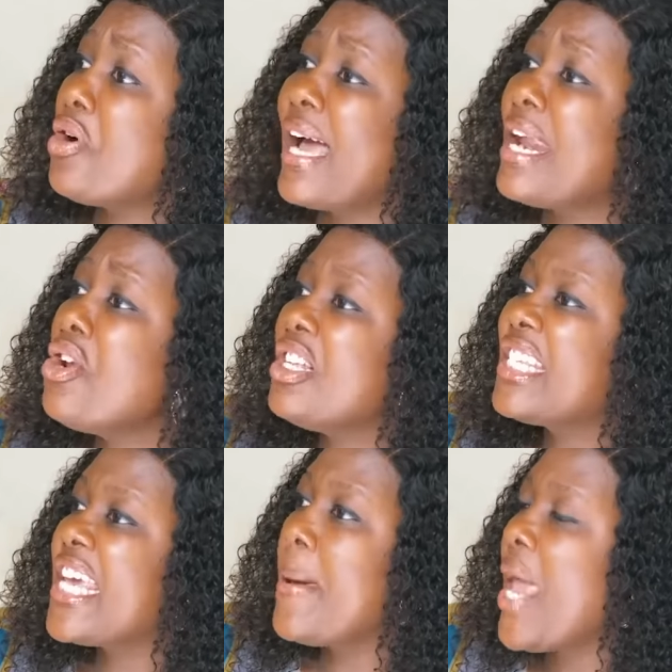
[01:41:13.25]
you cannot
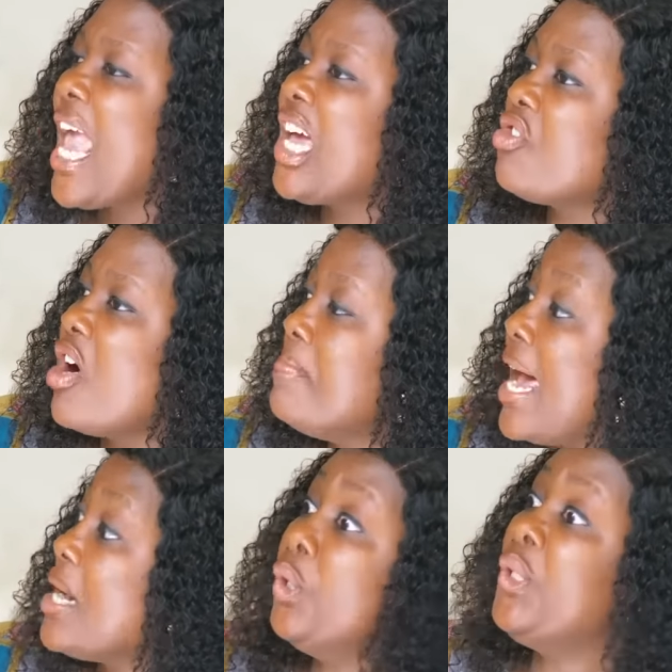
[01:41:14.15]
keep a grown
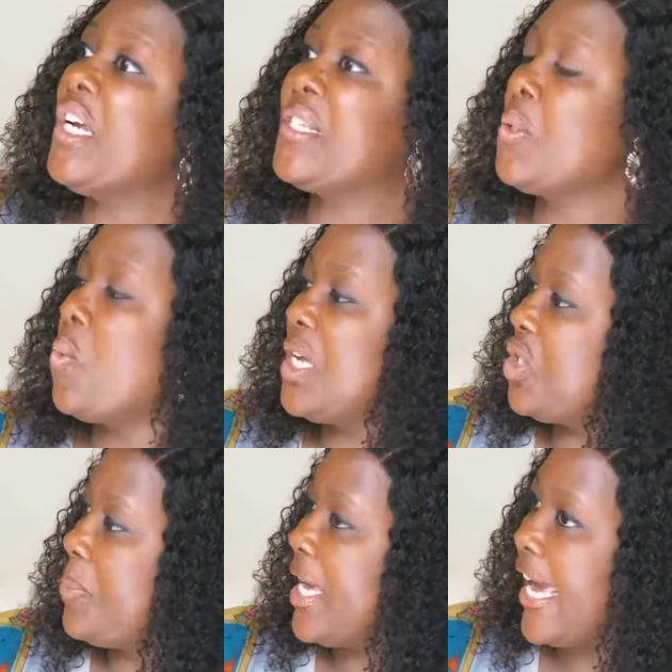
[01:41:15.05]
man who doesn't
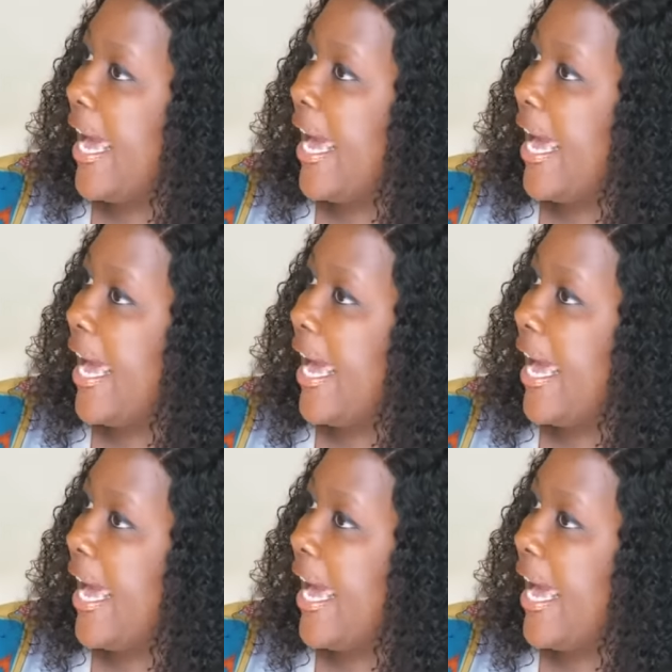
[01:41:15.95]
want to be